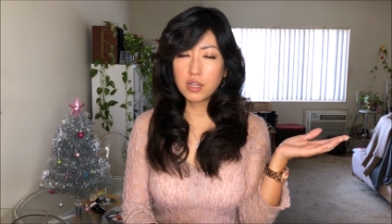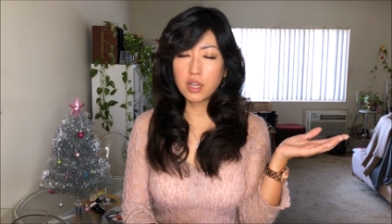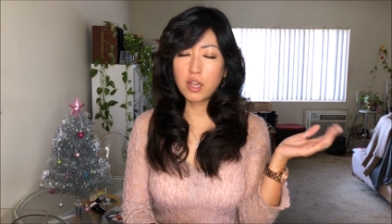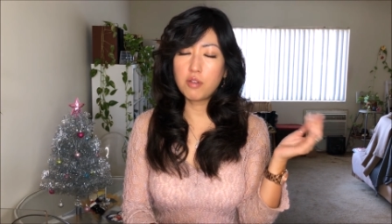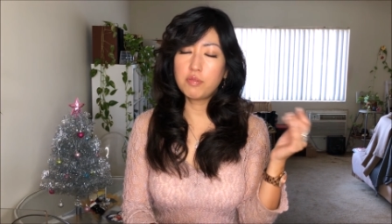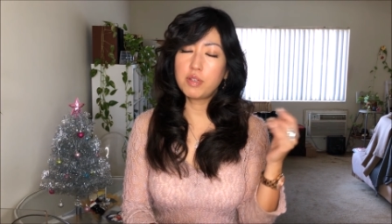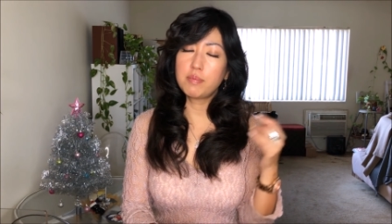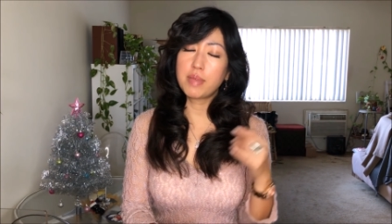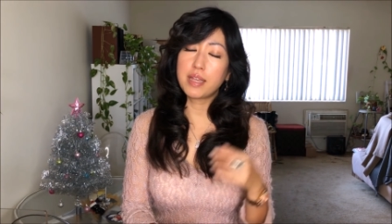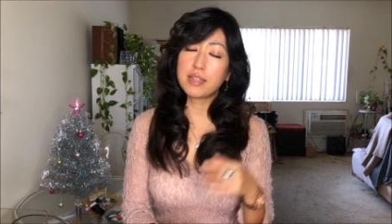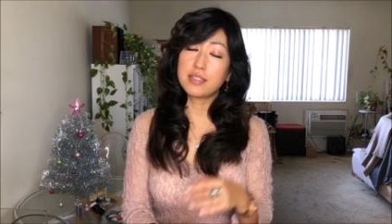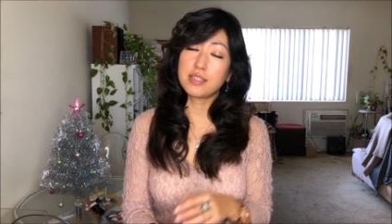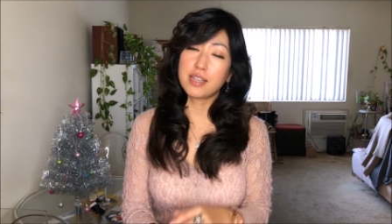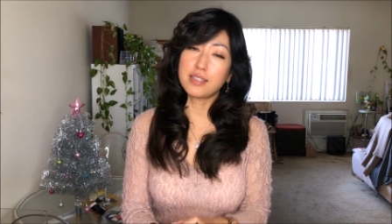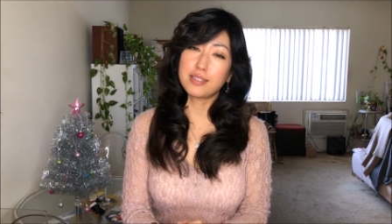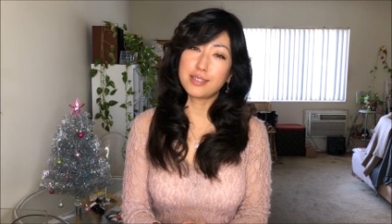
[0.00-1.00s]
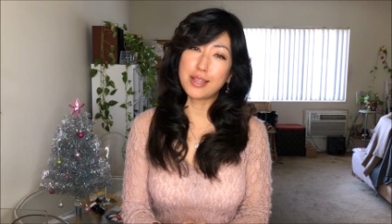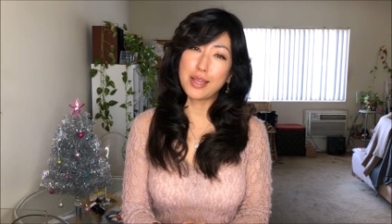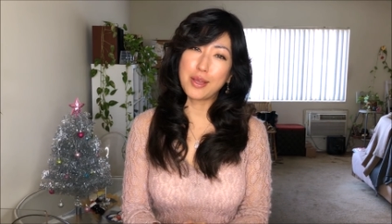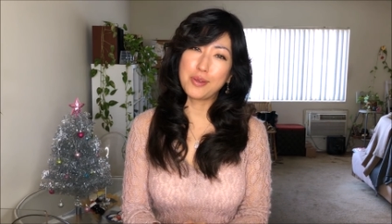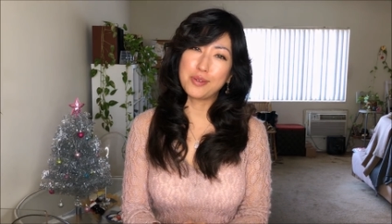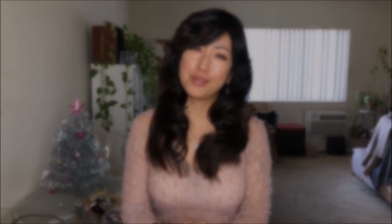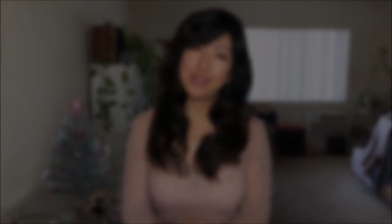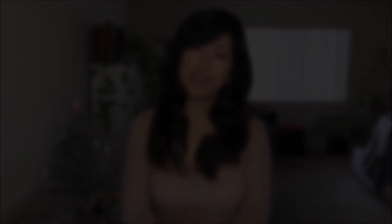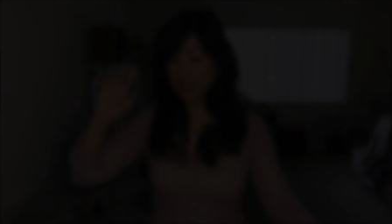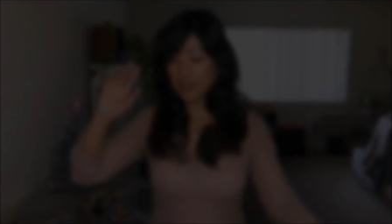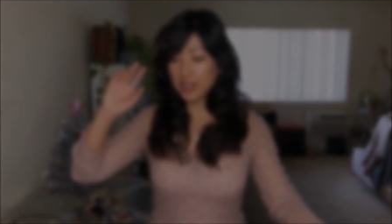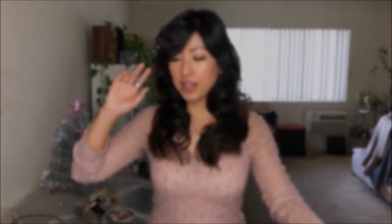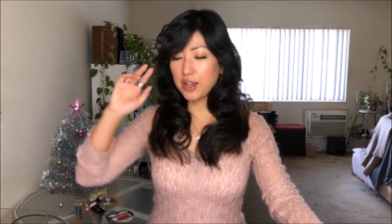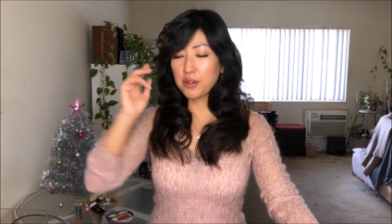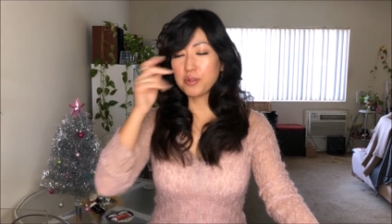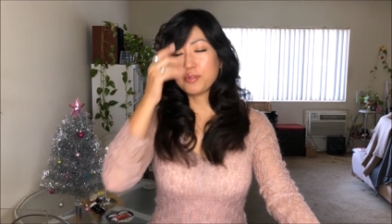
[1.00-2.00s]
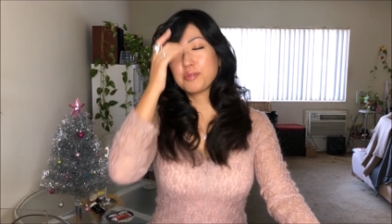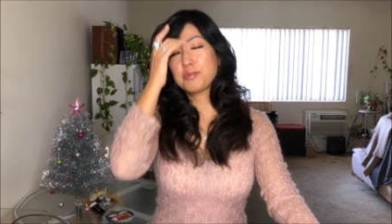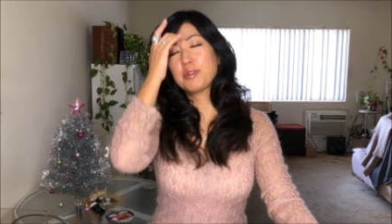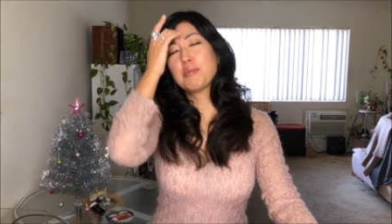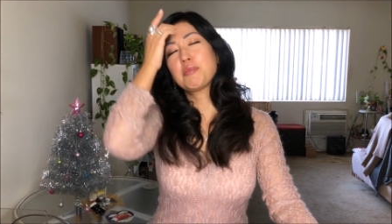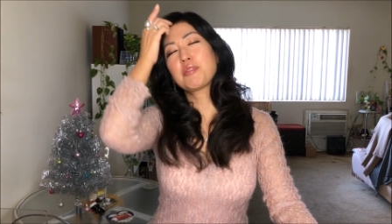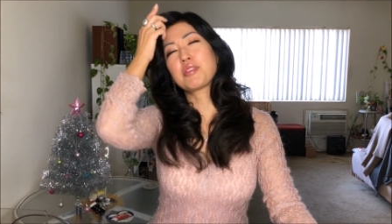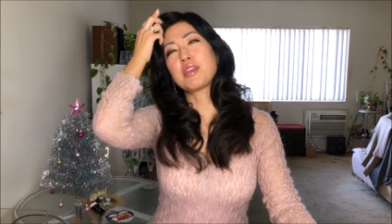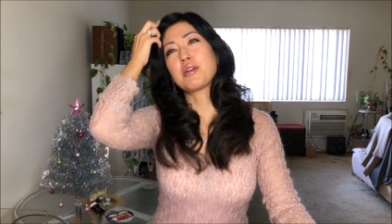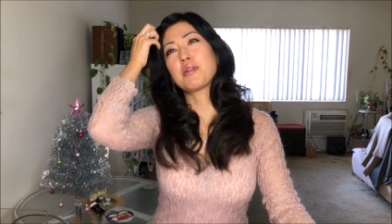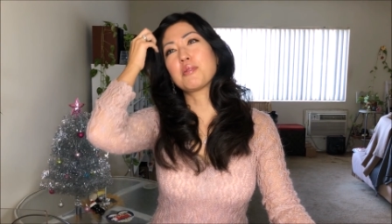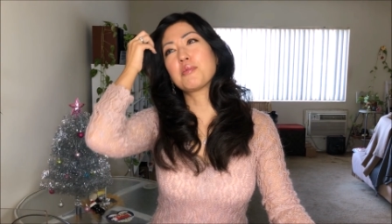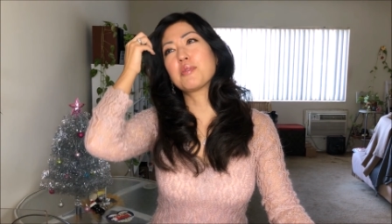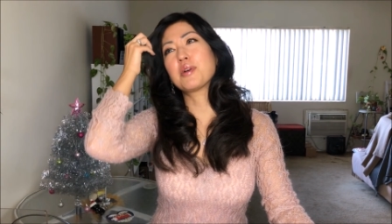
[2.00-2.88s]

I hope it made sense though. Oh, one more thing.